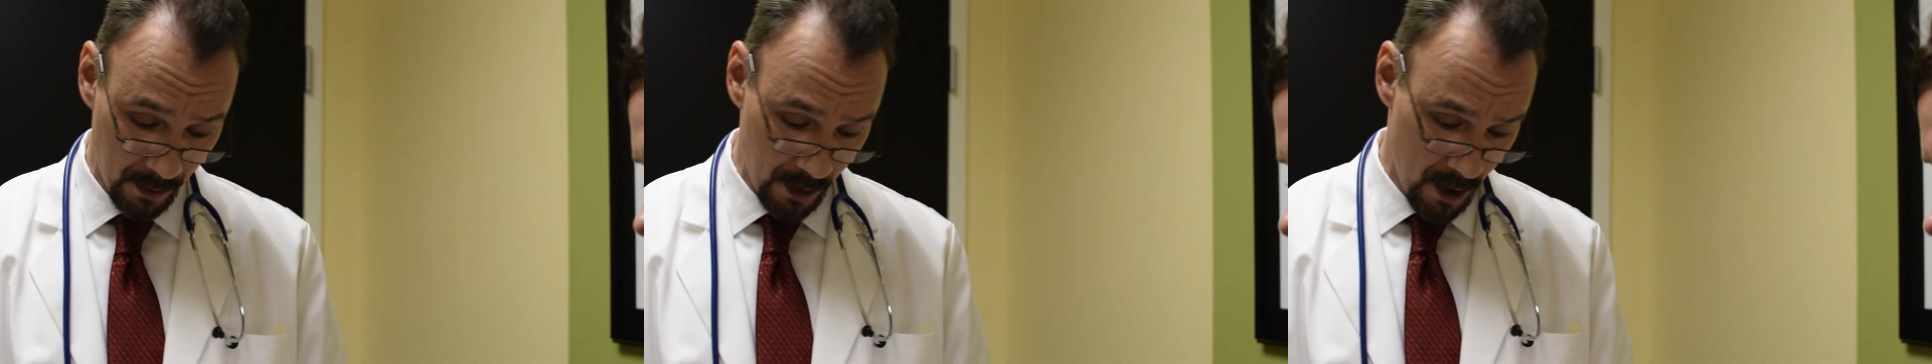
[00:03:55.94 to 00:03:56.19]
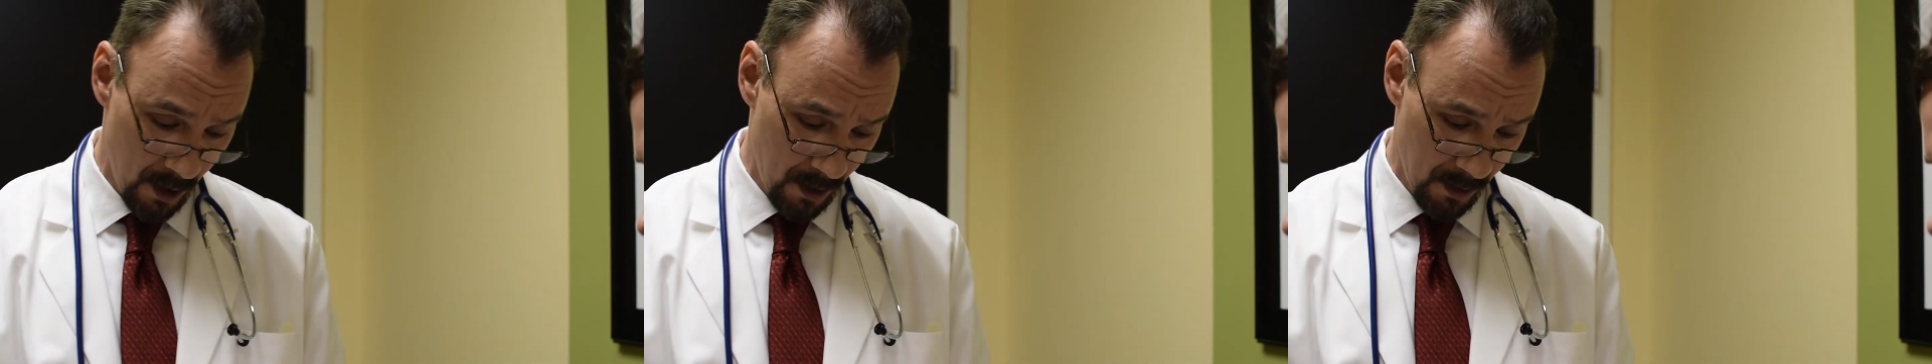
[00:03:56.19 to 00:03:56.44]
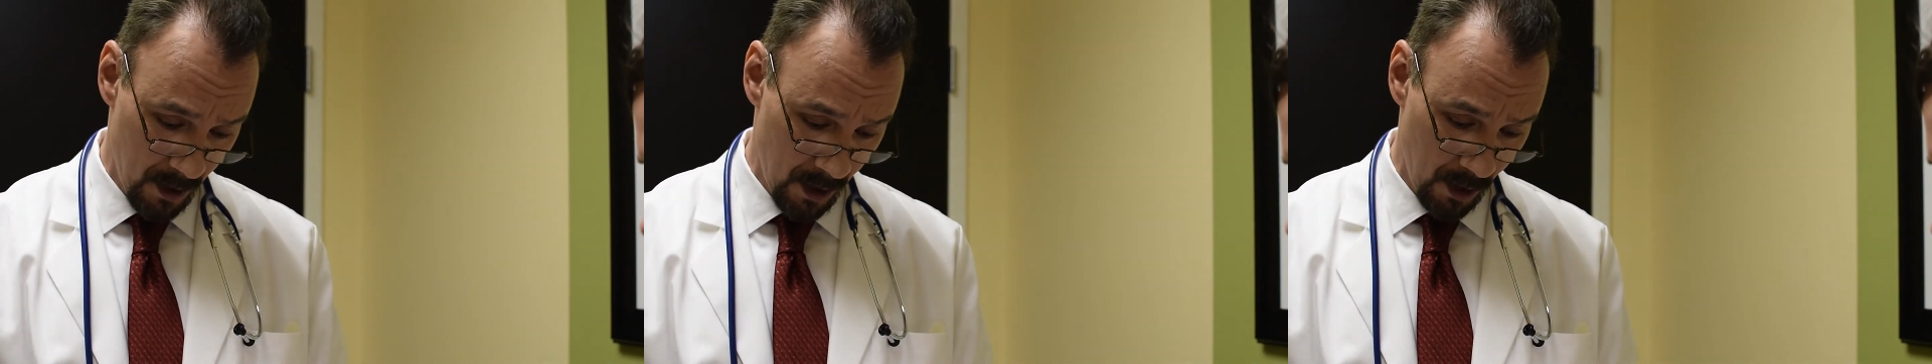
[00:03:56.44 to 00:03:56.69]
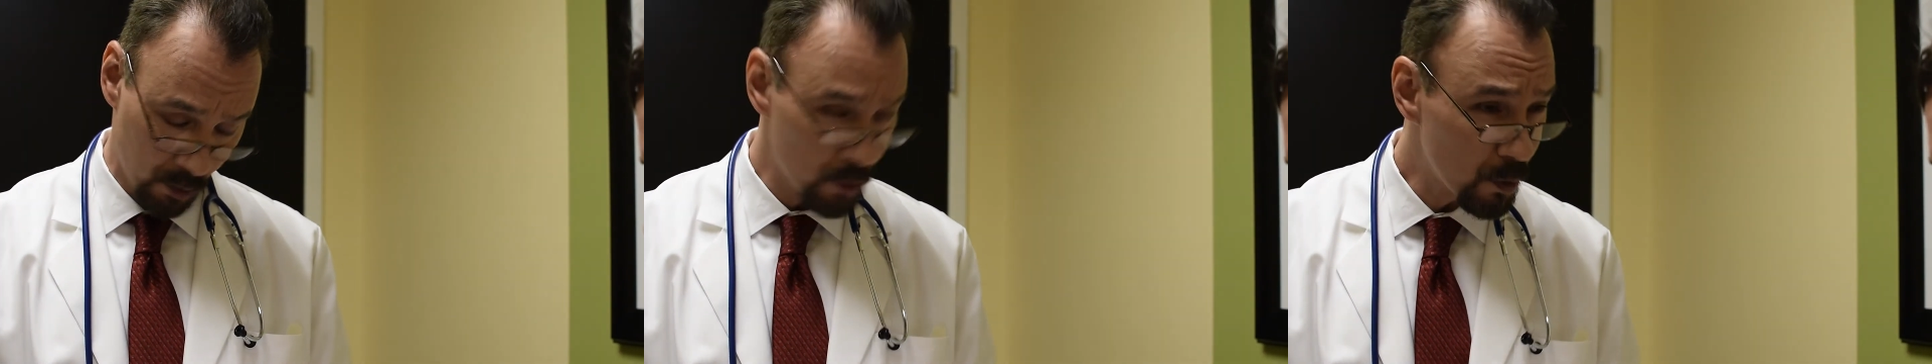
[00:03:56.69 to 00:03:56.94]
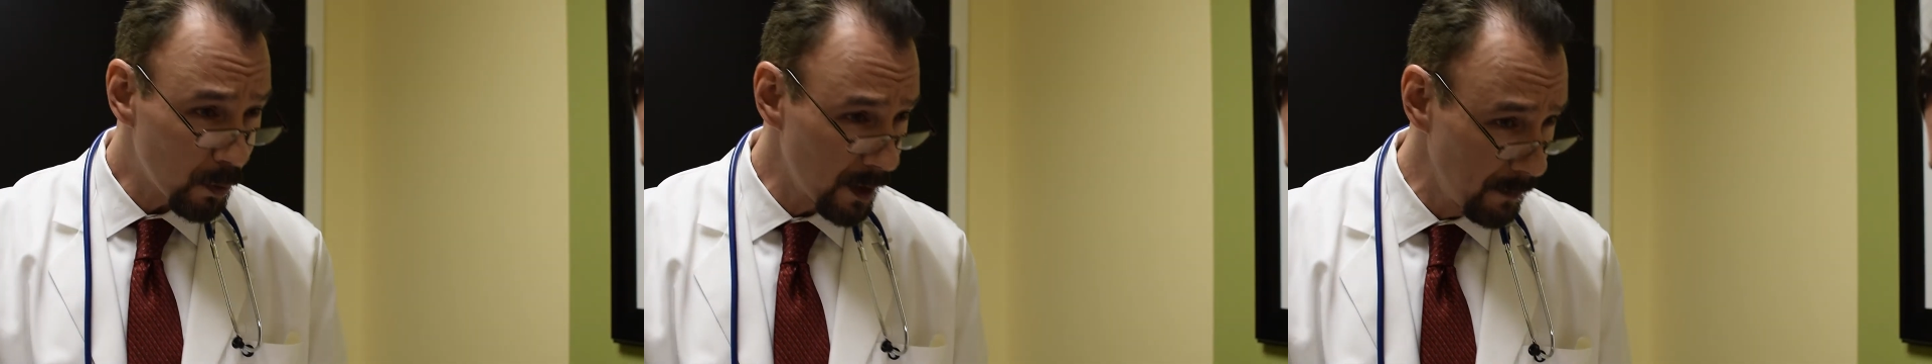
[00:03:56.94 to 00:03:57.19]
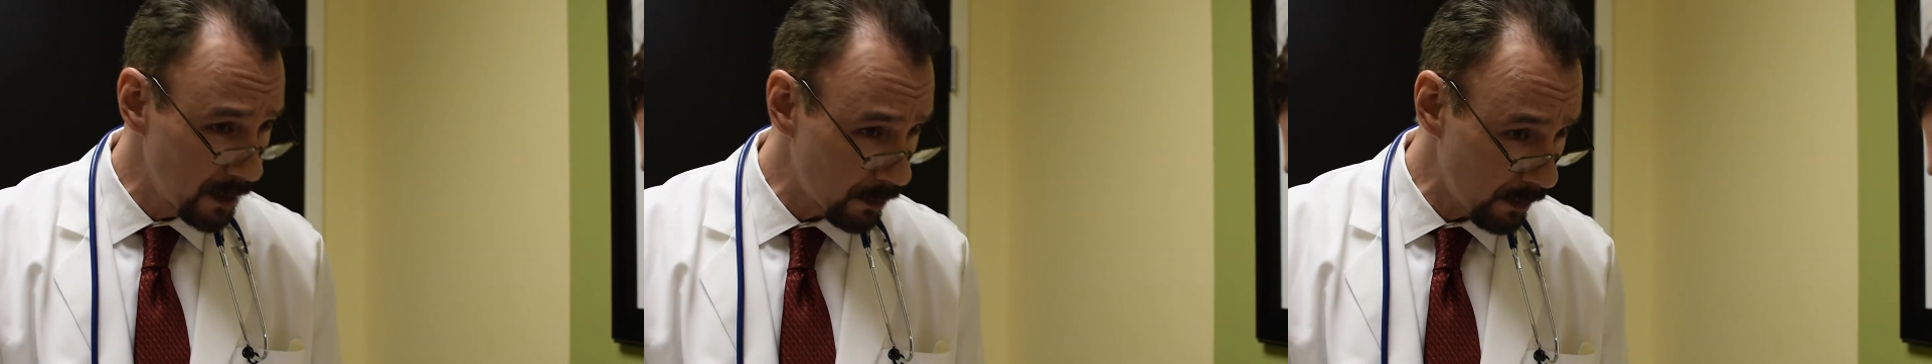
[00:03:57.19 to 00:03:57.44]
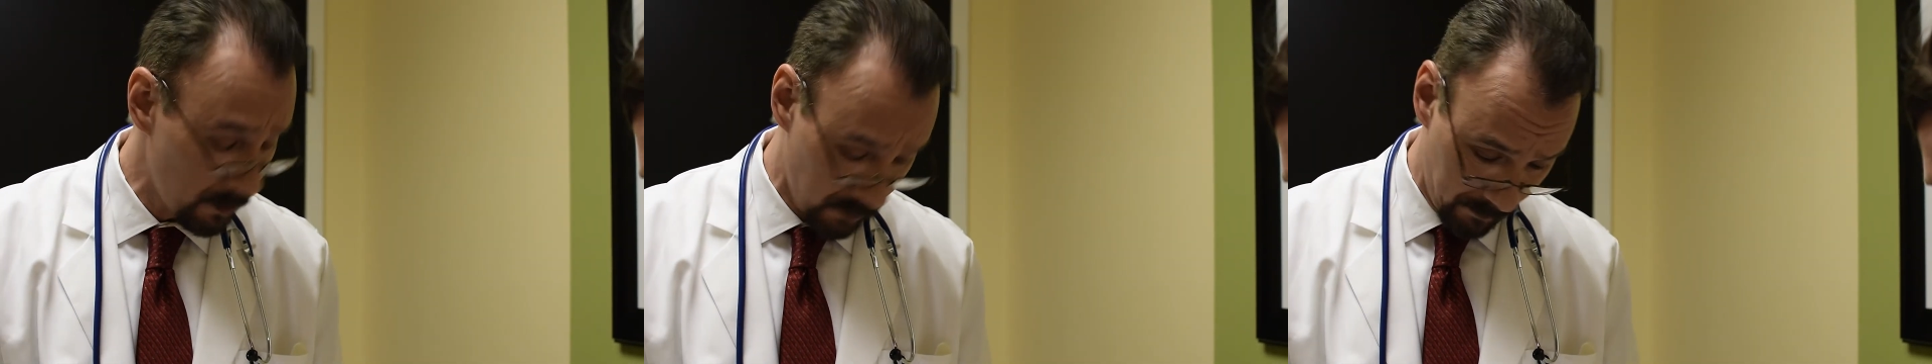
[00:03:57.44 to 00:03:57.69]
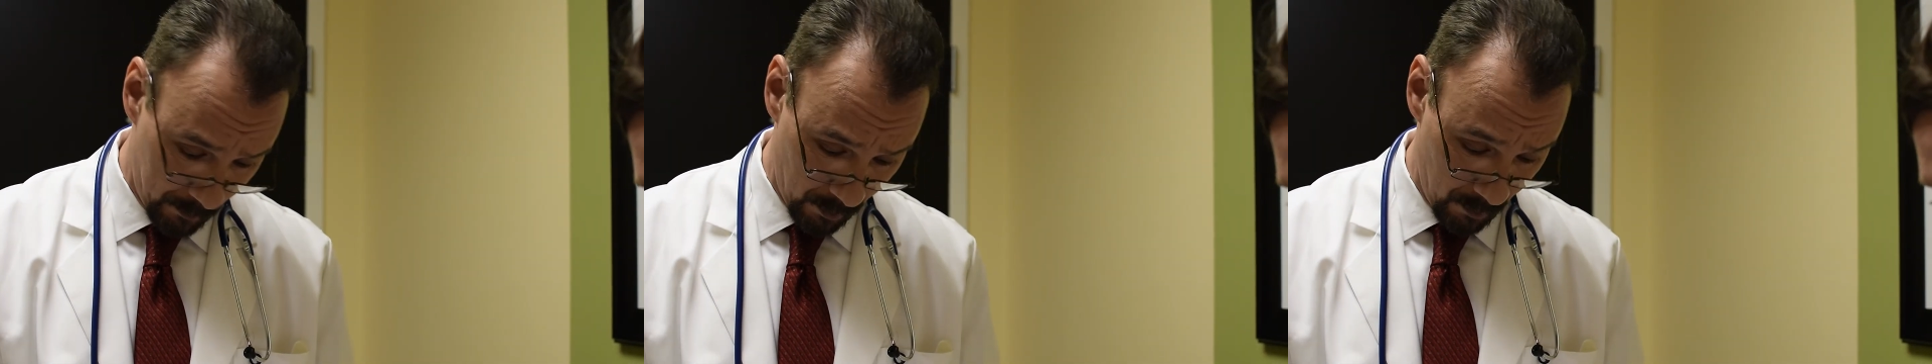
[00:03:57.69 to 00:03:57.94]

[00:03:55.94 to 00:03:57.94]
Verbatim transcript: started on uh, 20 milligrams of